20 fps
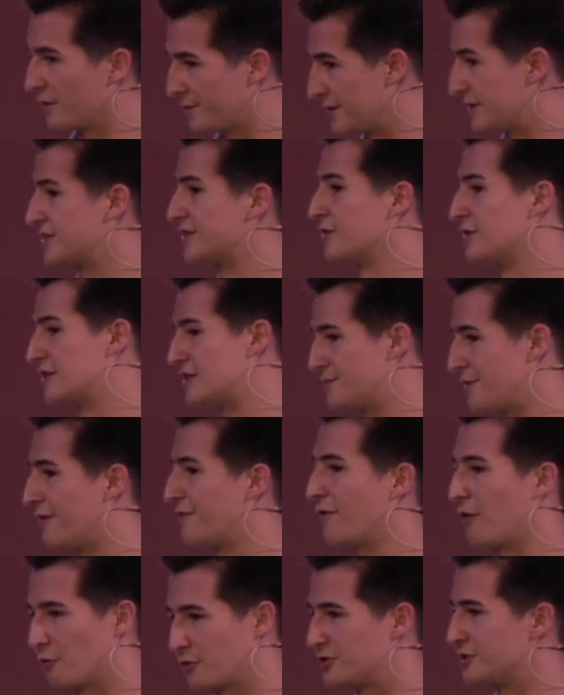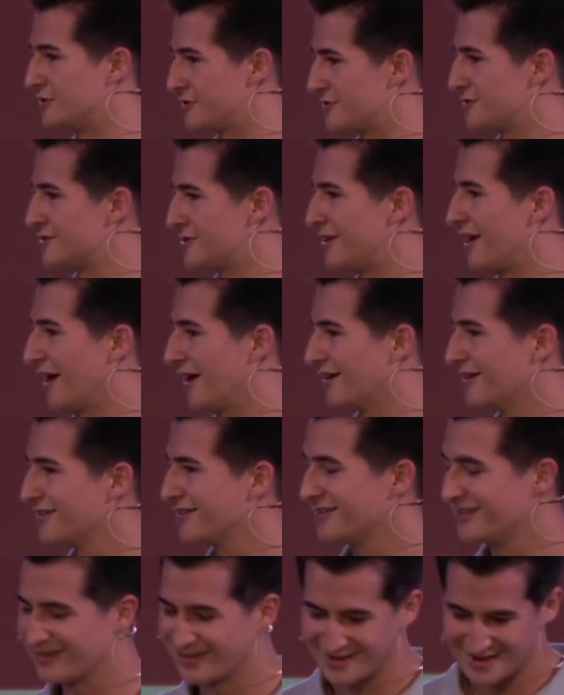to be serious about following Jesus today.
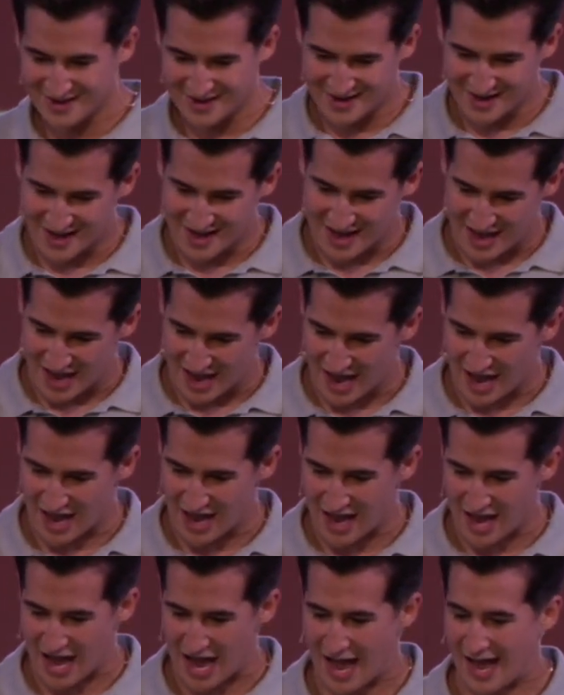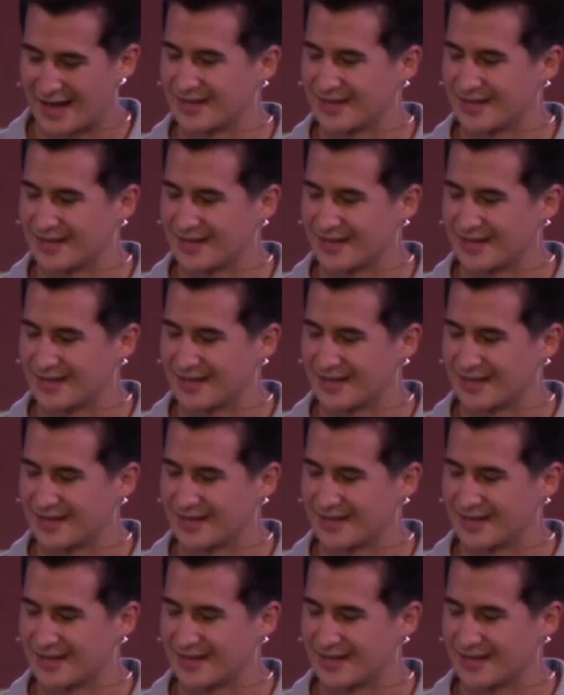I